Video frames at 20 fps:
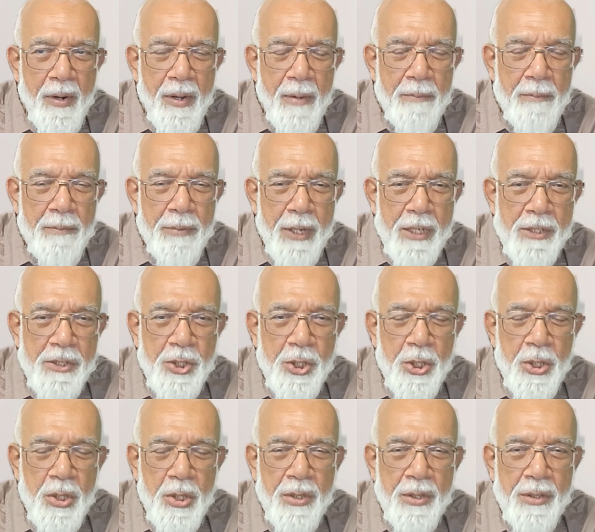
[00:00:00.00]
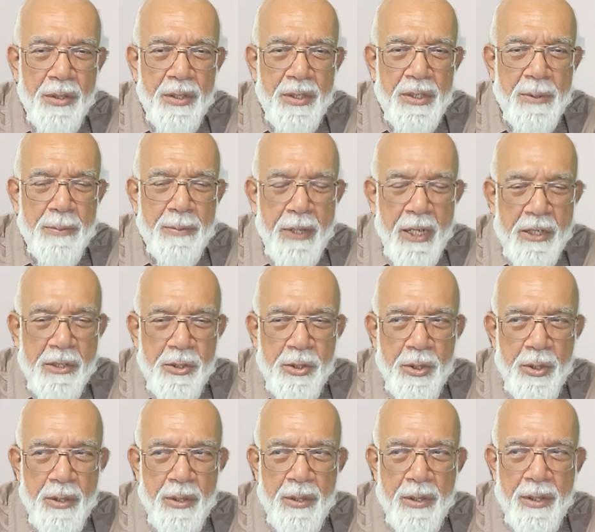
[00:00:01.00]
Compassion,
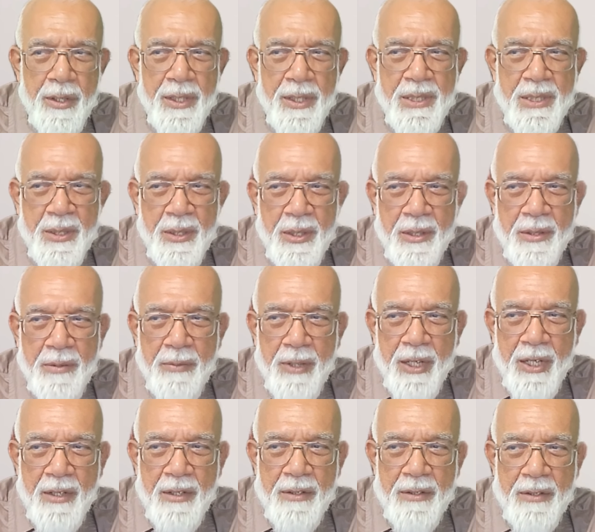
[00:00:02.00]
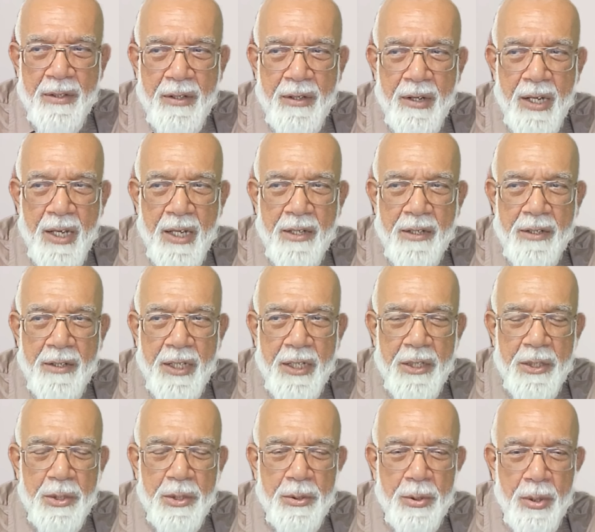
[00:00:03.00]
dispassion, discernment,
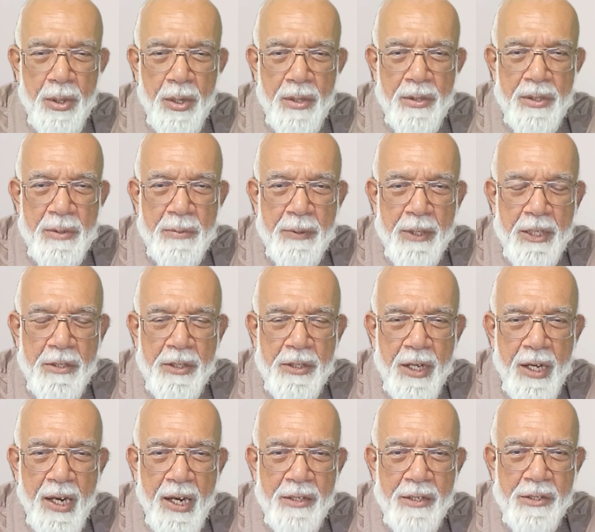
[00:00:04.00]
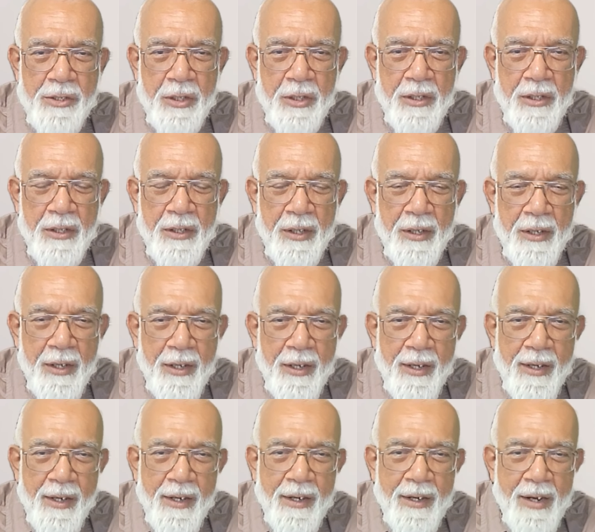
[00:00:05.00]
clarity in thought, speech, and action,
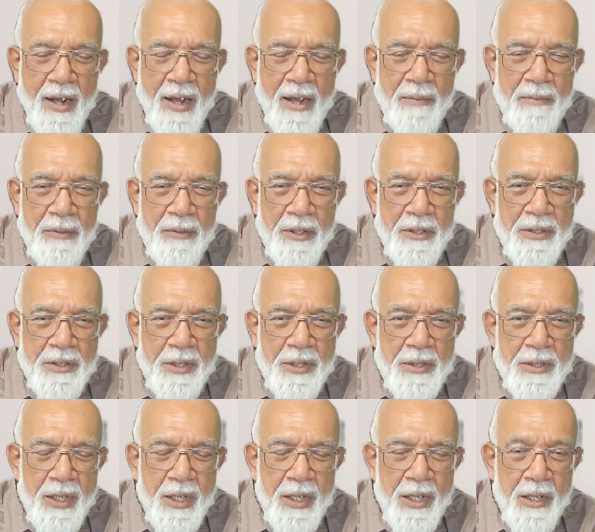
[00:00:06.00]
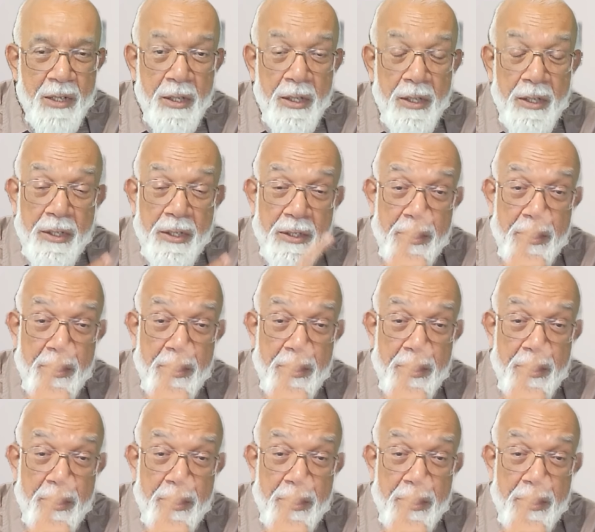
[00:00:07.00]
calmness is there.